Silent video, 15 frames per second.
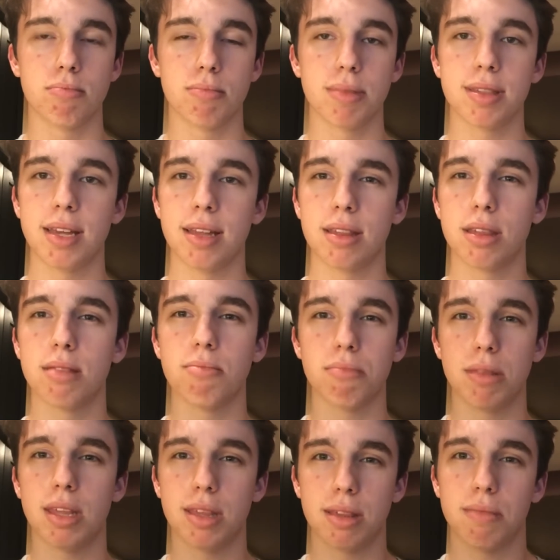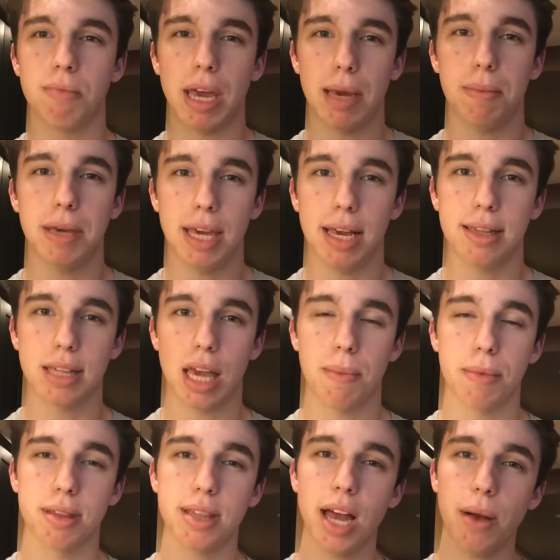since this AP
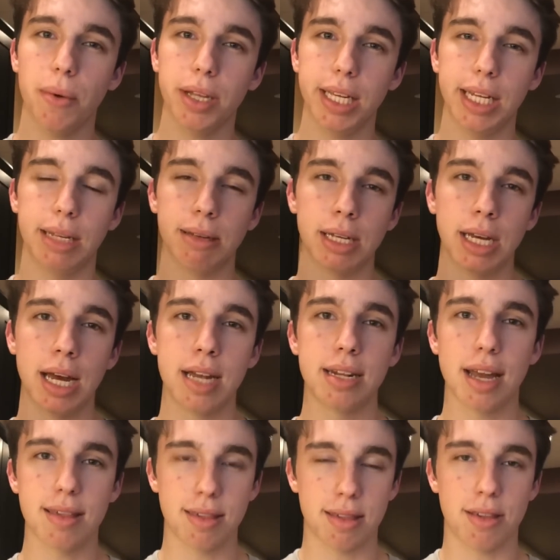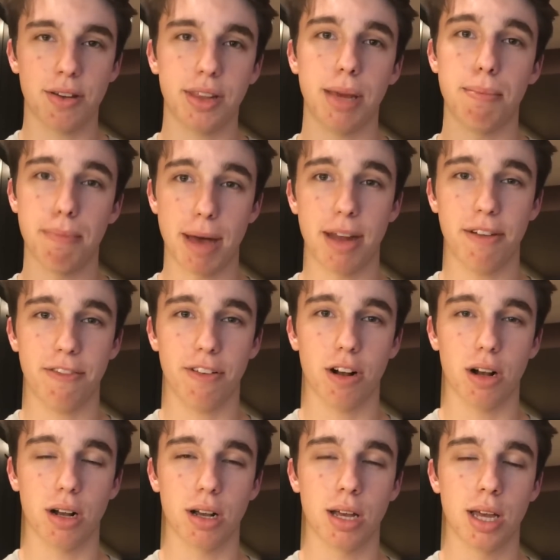exam is not really necessarily meant
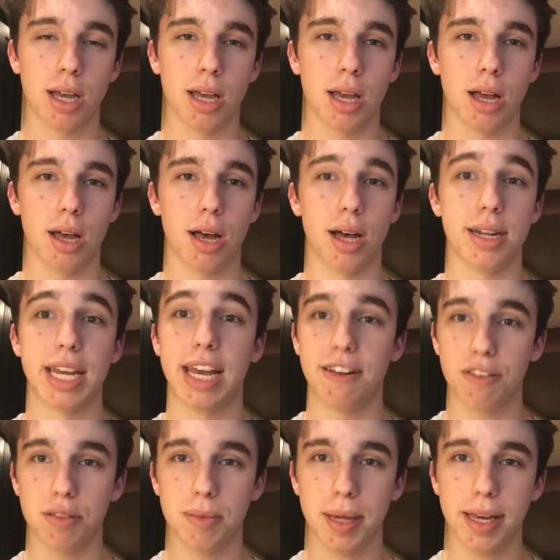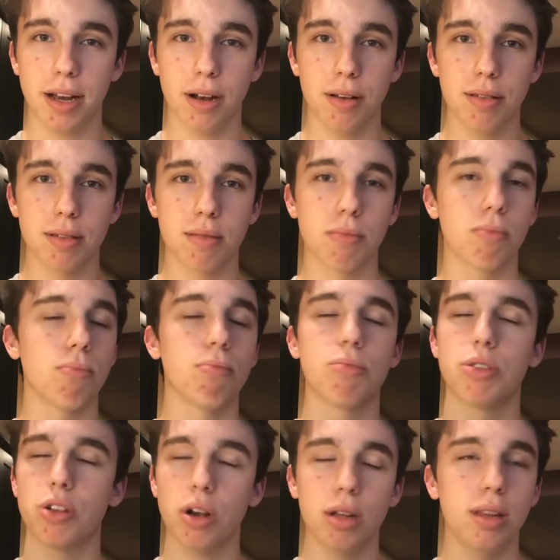for uh, native speakers.
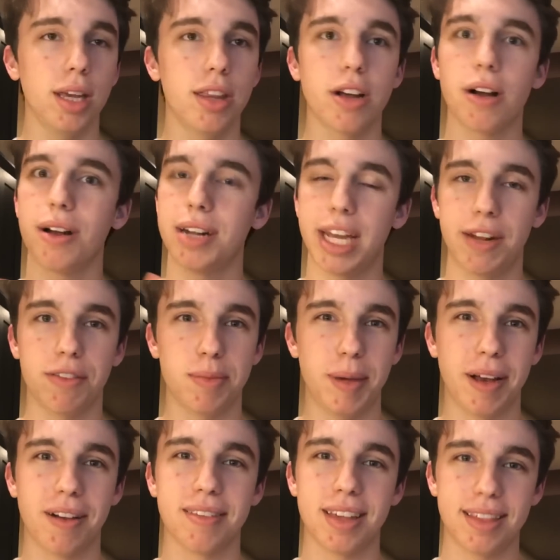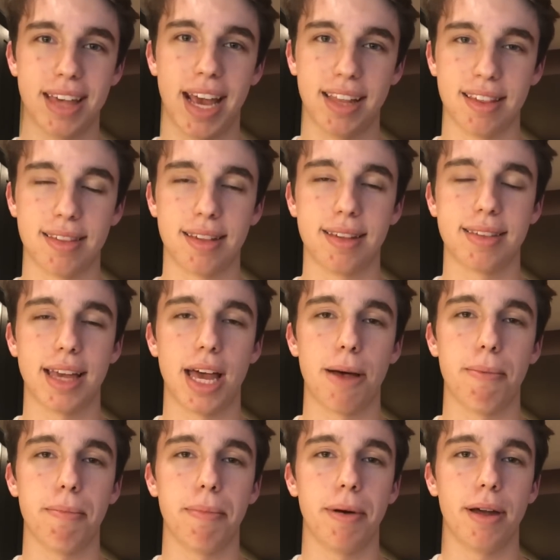Certainly there are native speakers that take this
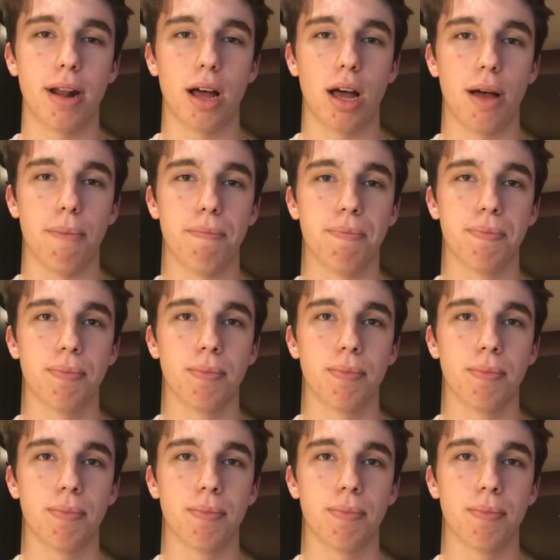exam, but um,